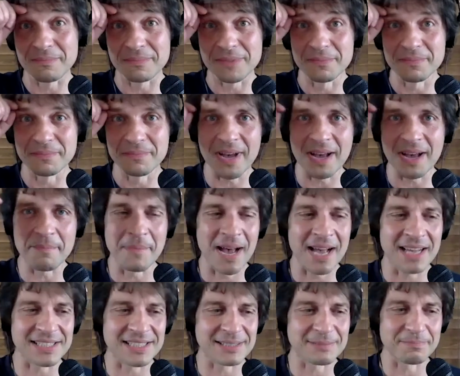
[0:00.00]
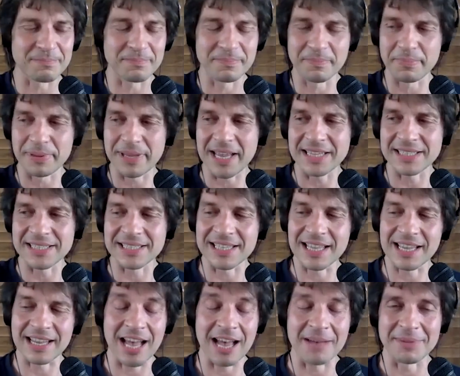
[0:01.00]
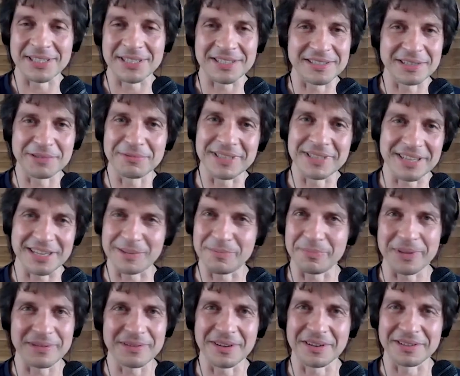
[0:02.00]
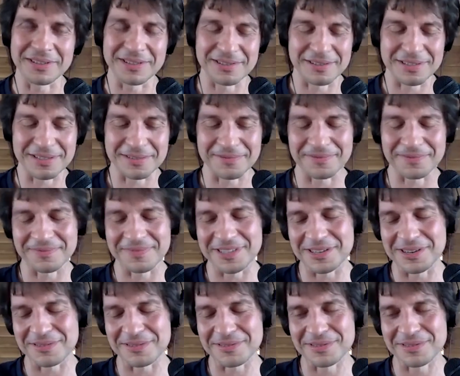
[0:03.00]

to mass places like Amazon, you will get all sorts of, you know,